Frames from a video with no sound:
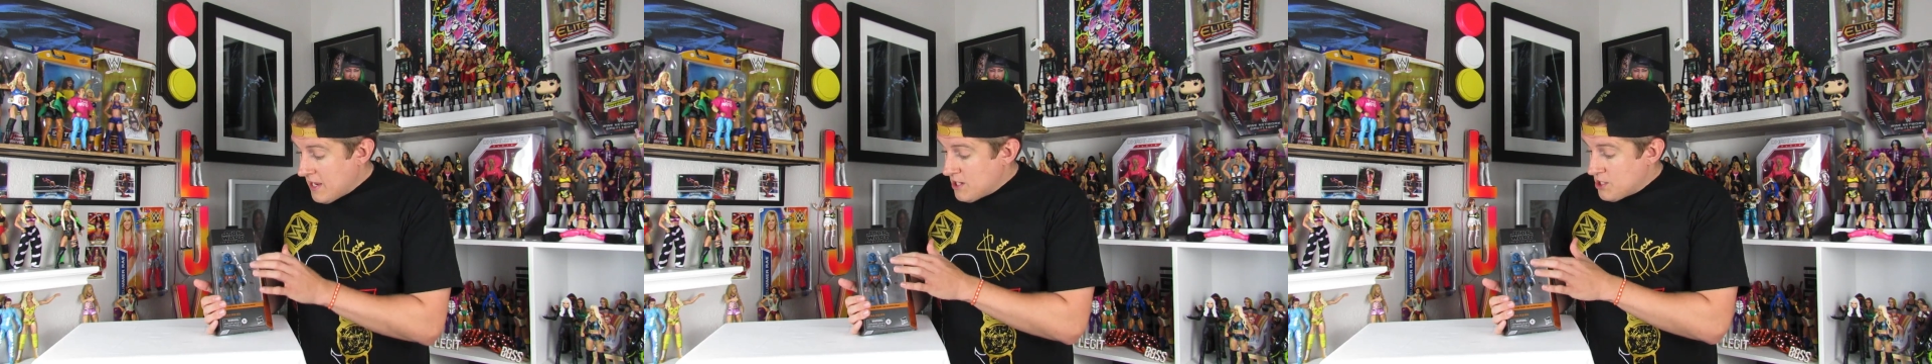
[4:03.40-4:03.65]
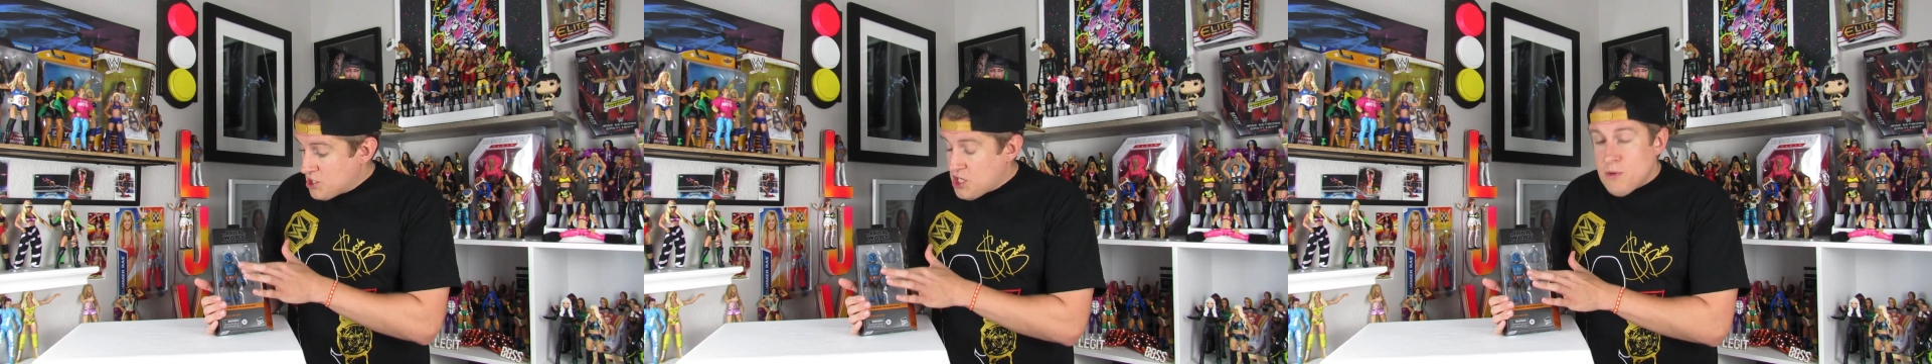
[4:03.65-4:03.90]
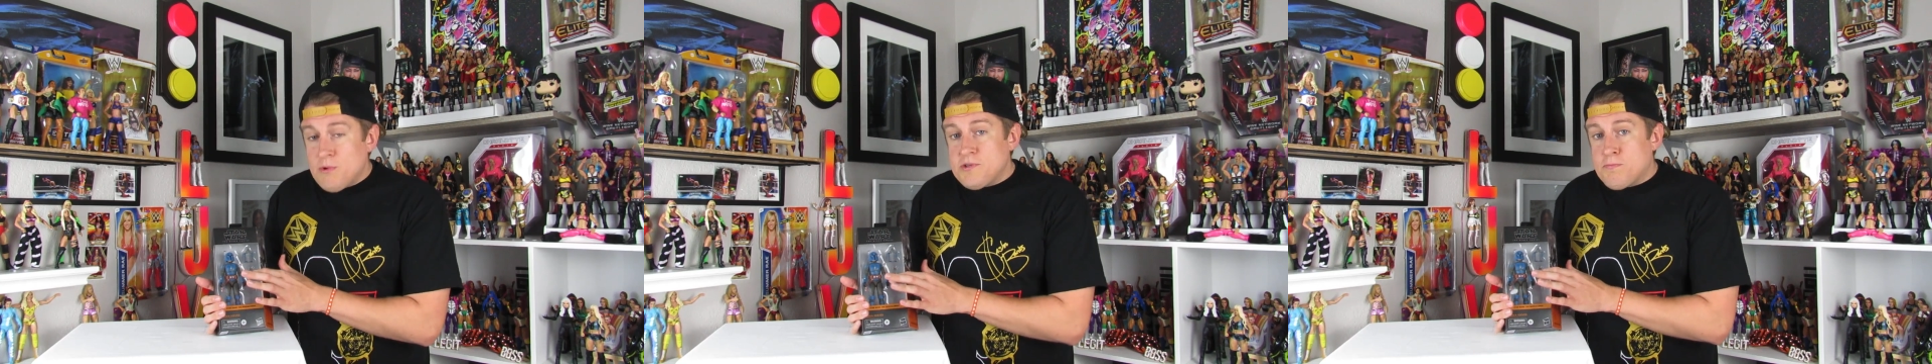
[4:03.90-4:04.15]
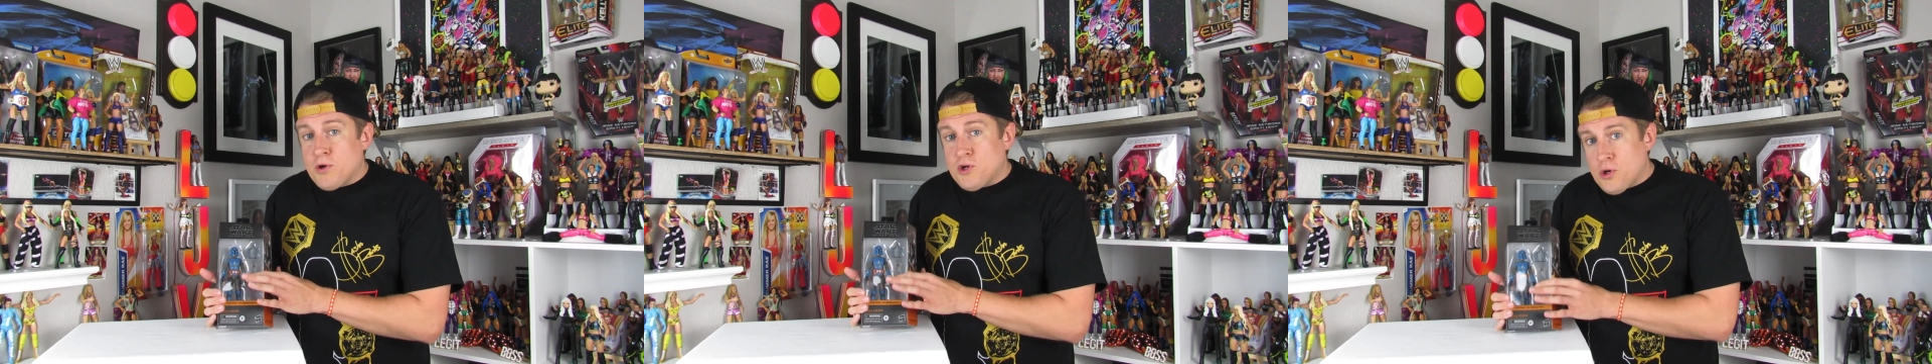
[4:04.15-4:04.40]
she was
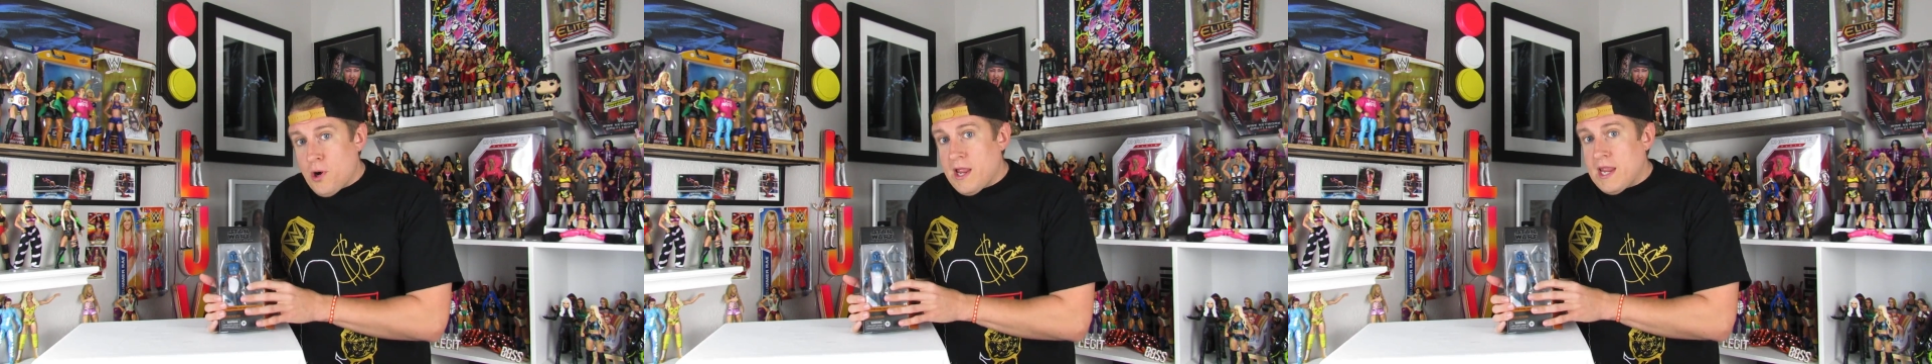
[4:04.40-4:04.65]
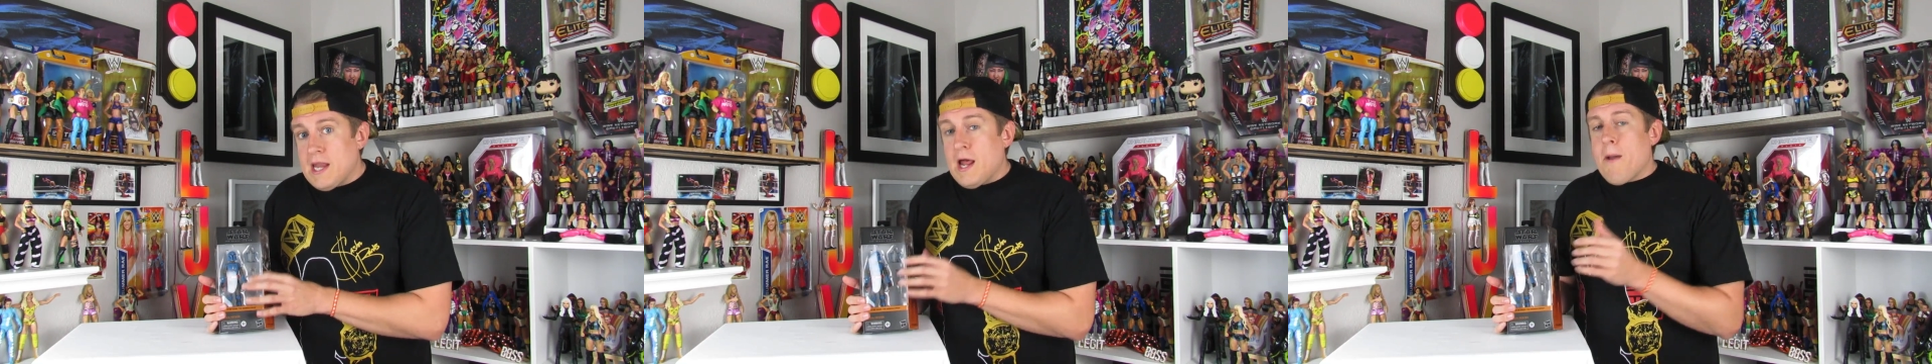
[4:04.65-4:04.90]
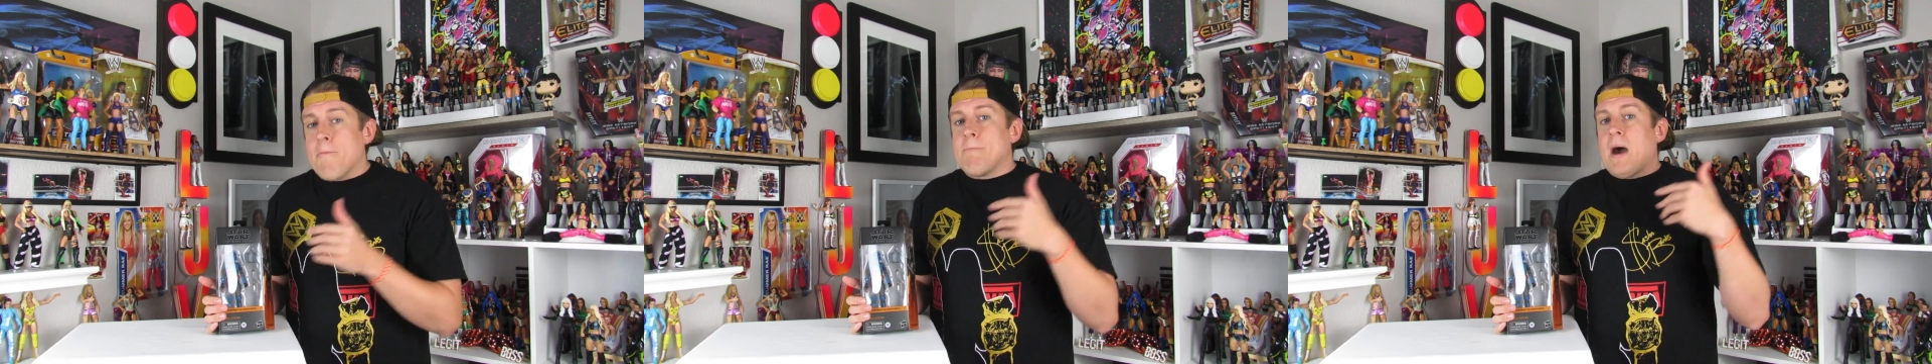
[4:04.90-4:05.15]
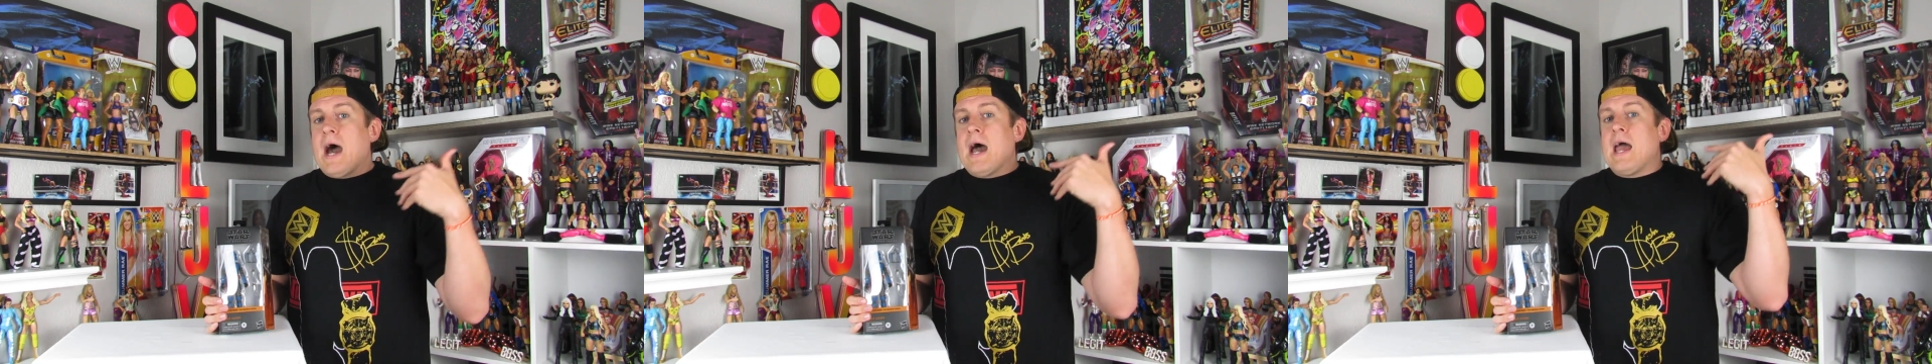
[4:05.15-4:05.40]
portrayed
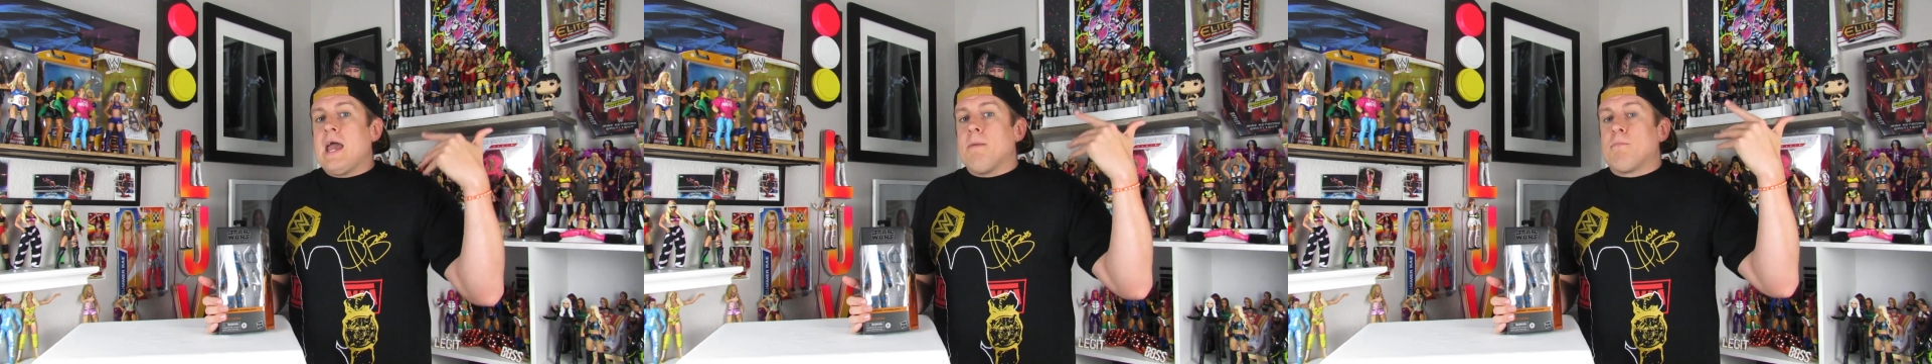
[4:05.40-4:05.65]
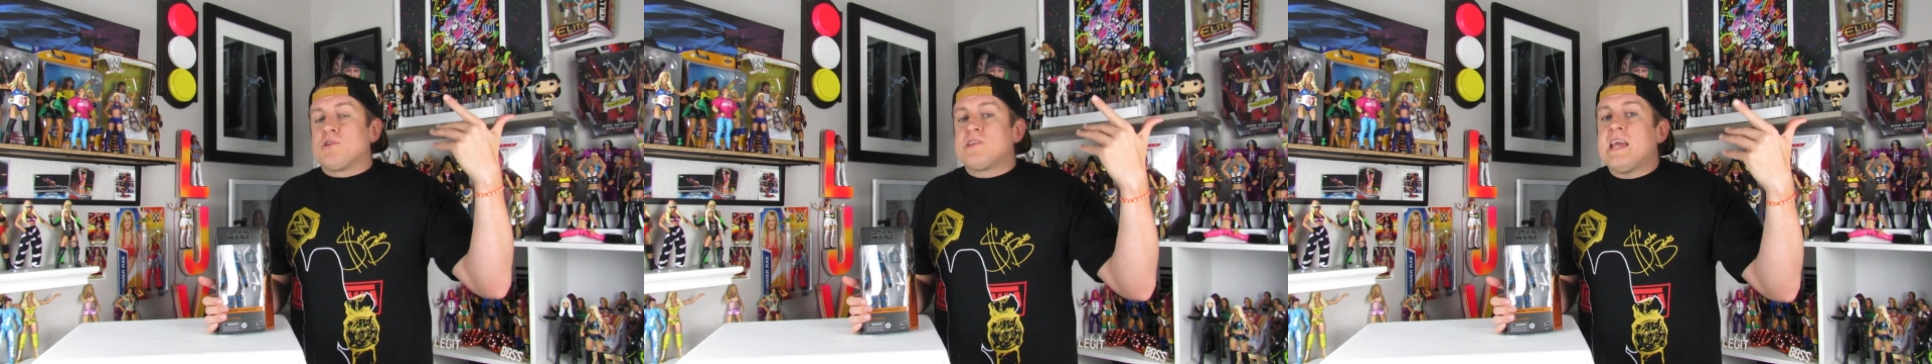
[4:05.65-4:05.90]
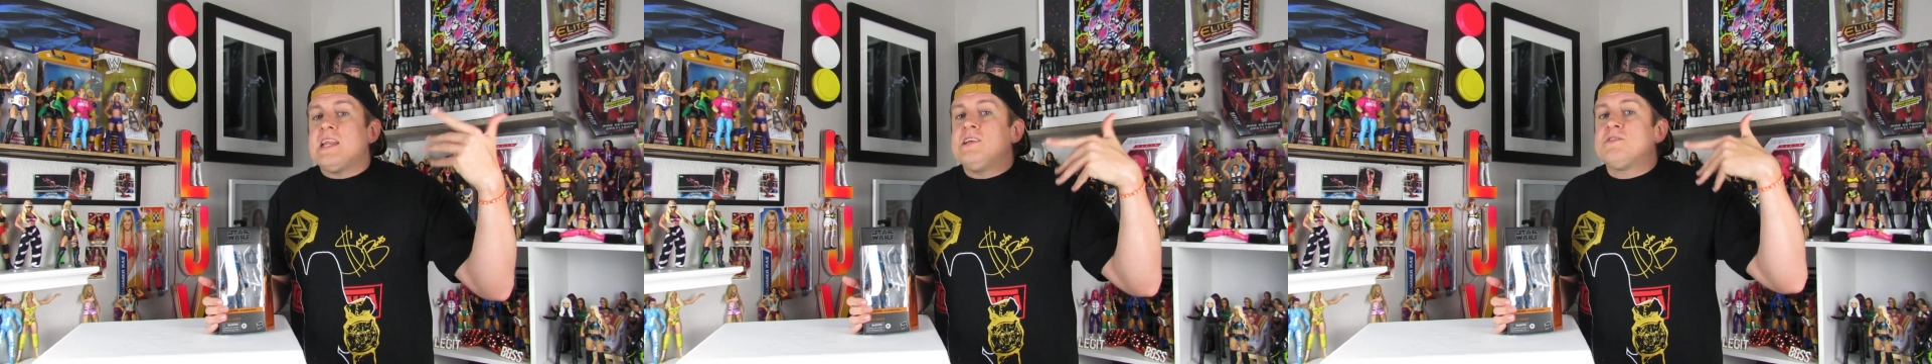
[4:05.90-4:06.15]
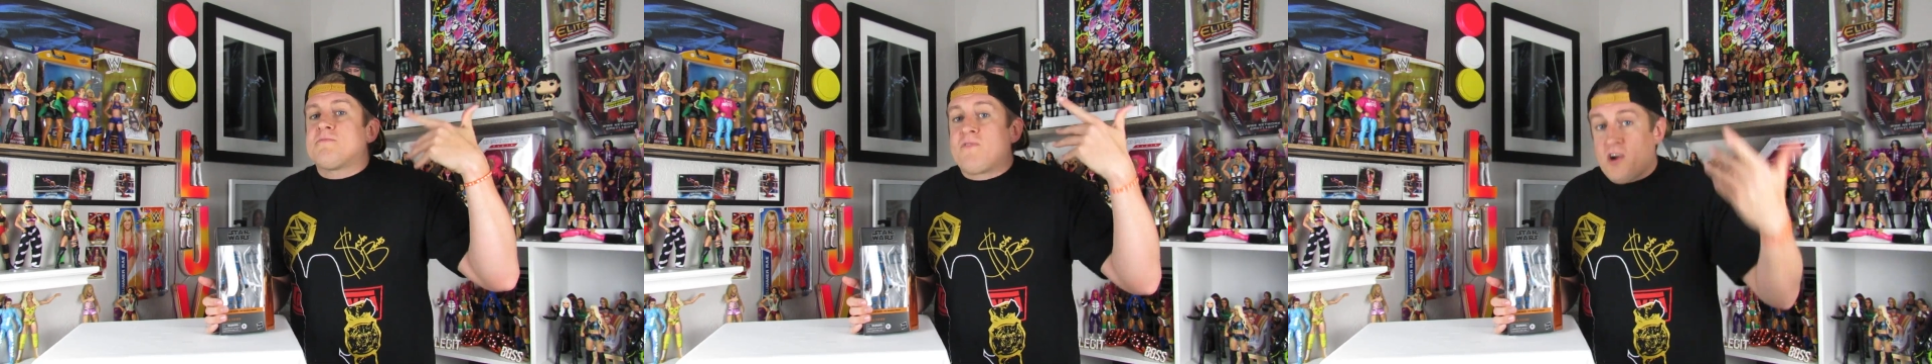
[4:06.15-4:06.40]
by
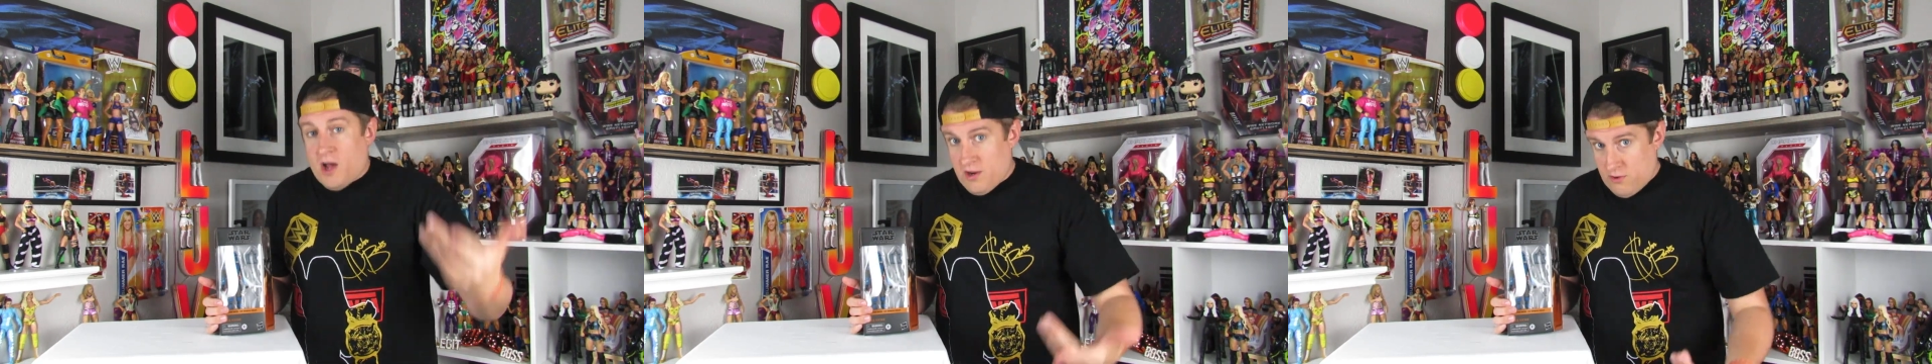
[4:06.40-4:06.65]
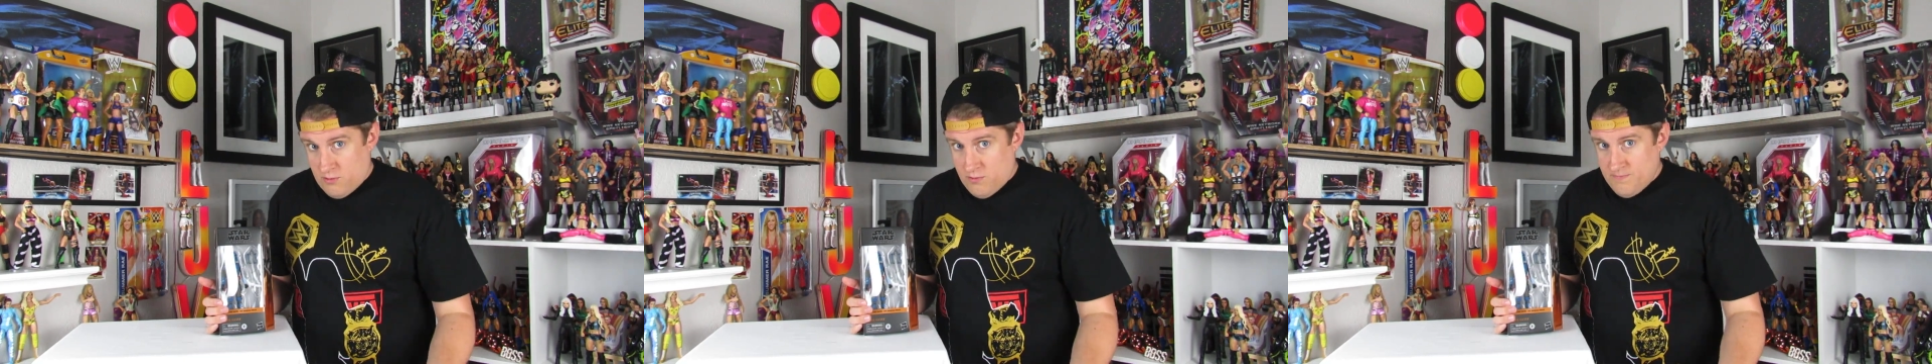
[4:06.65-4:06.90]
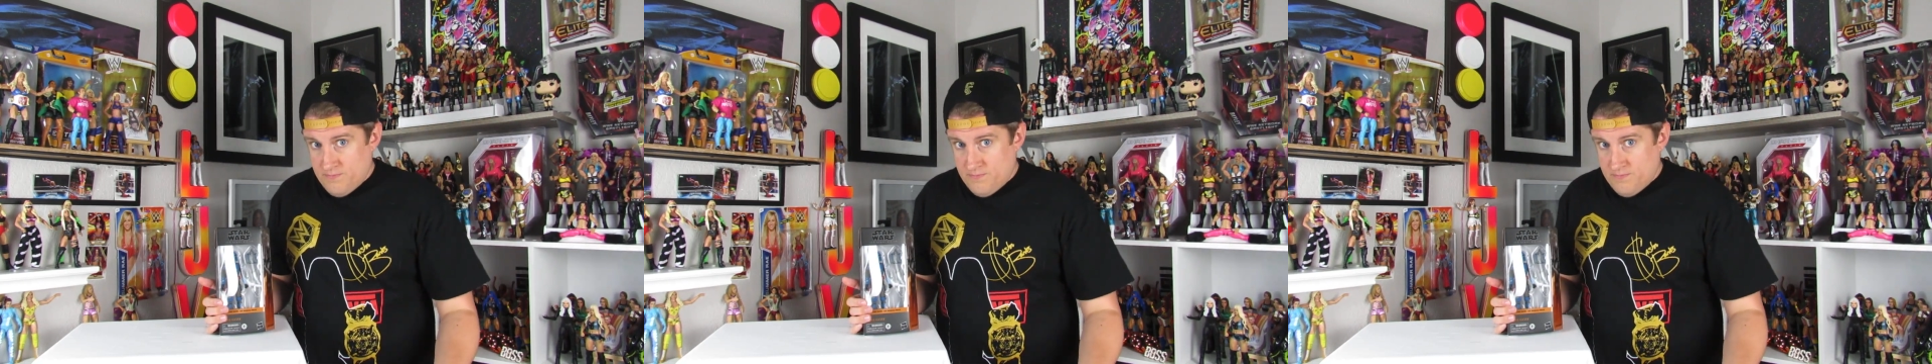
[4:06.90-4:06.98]
Mercedes Varnado.